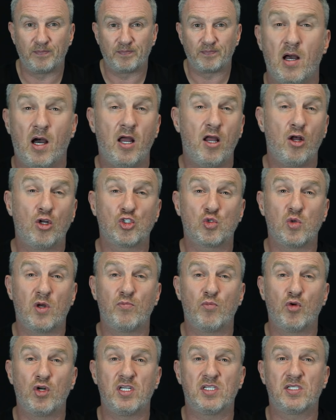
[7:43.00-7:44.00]
I also have
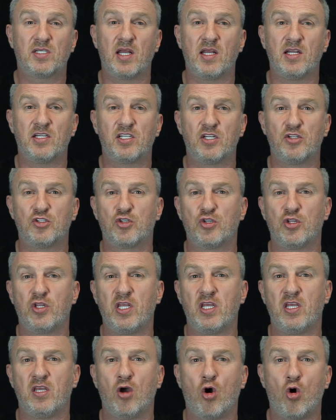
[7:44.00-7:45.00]
money staked into
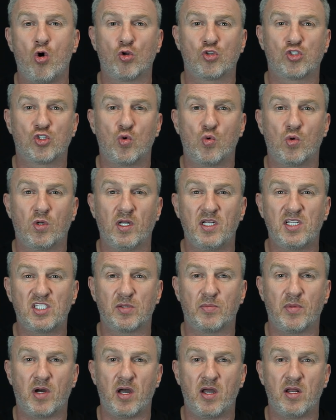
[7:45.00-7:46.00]
the Auto Glitter
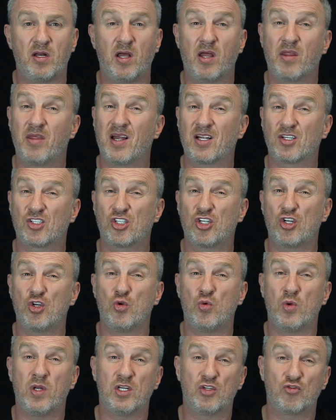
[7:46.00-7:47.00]
mine, and that
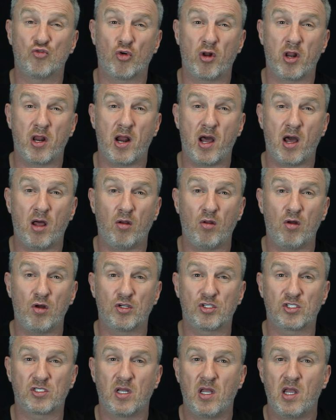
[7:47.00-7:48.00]
too is running at a
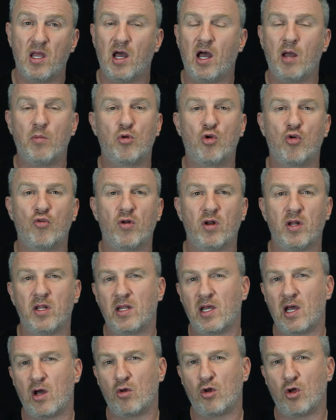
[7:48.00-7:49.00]
loss. I'm currently
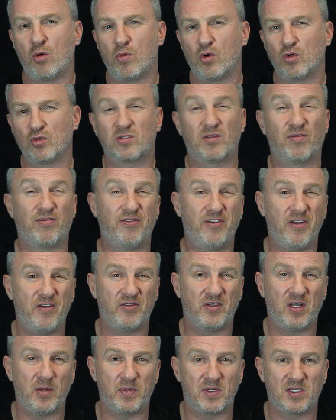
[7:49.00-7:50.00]
down almost
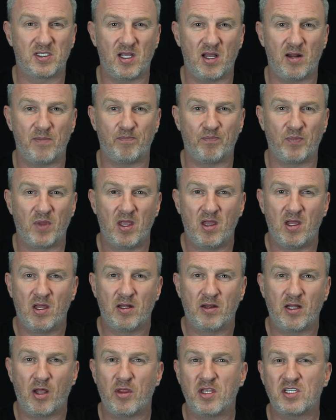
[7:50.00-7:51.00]
50%.
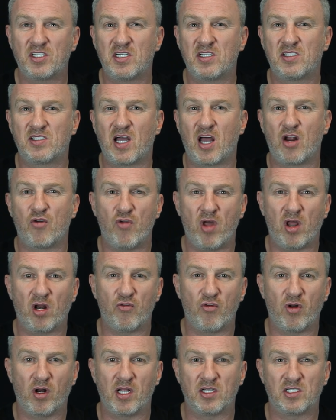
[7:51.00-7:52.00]
Now, this is directly
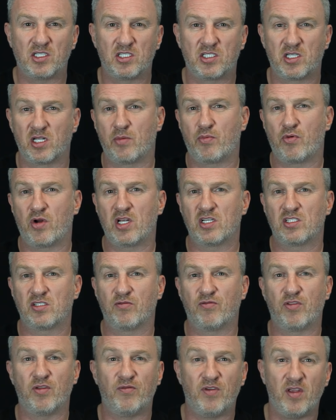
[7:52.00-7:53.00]
related to the price
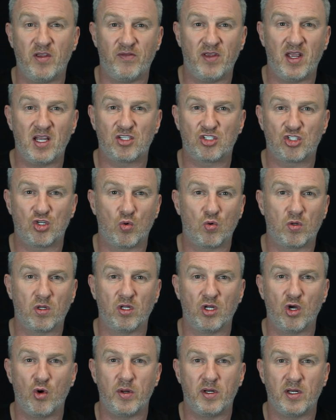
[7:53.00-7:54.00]
of the VVS
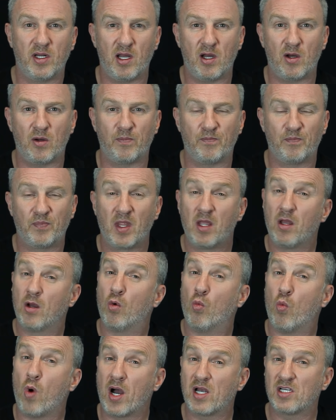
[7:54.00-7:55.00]
token going down.
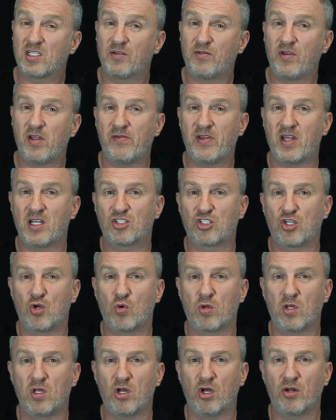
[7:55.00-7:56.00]
Why has the VVS
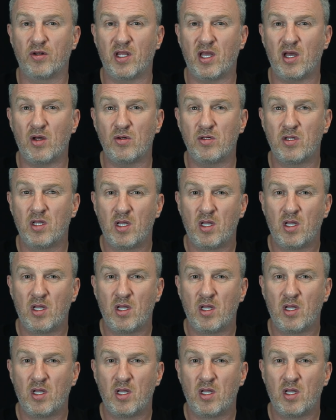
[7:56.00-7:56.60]
token gone down?